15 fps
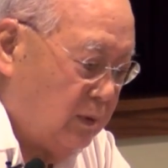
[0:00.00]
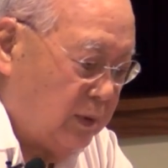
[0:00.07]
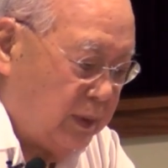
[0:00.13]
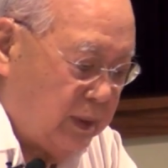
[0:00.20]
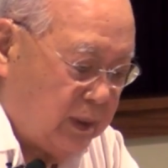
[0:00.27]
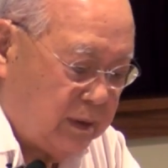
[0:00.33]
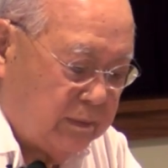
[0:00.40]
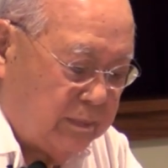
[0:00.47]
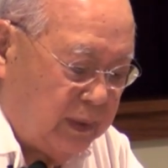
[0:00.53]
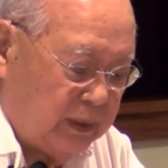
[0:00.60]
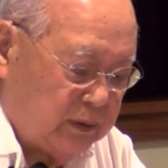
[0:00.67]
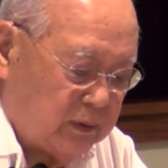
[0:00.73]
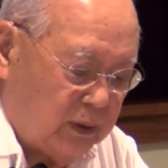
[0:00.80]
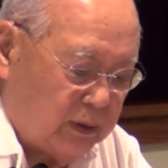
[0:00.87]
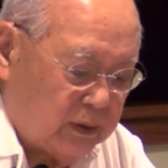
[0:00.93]
heck, my
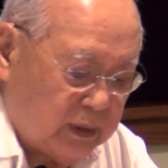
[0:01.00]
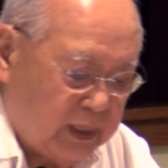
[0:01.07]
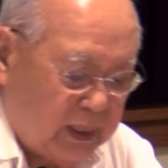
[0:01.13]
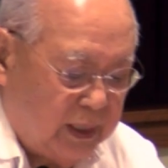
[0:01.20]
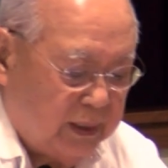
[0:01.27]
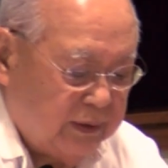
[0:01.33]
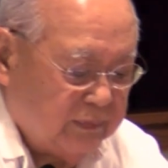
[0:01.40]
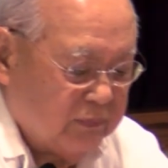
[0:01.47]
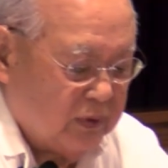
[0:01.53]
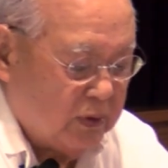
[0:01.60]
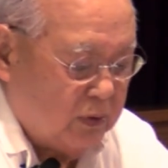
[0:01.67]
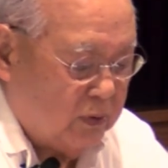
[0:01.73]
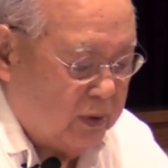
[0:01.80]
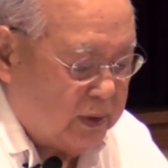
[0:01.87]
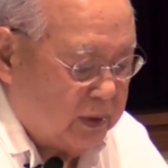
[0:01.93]
daughter can't even
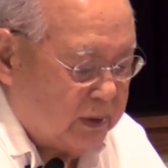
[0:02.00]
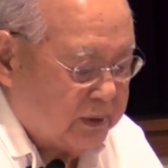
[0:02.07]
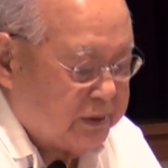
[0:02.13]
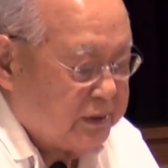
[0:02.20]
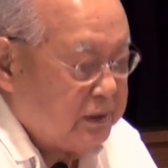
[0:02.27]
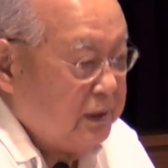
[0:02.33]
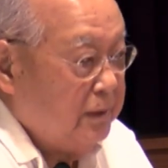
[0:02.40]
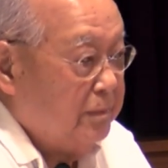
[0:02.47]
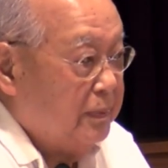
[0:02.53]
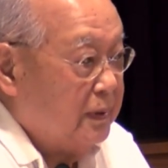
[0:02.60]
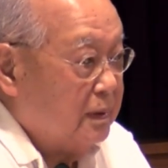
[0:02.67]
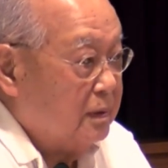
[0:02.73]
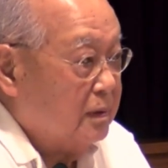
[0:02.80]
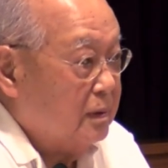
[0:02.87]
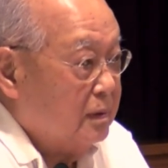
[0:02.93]
go on a sleep
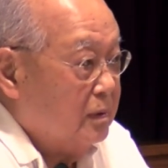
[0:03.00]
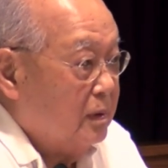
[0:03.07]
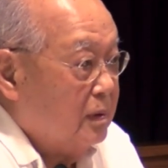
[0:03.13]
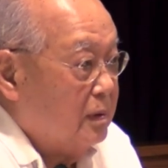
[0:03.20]
in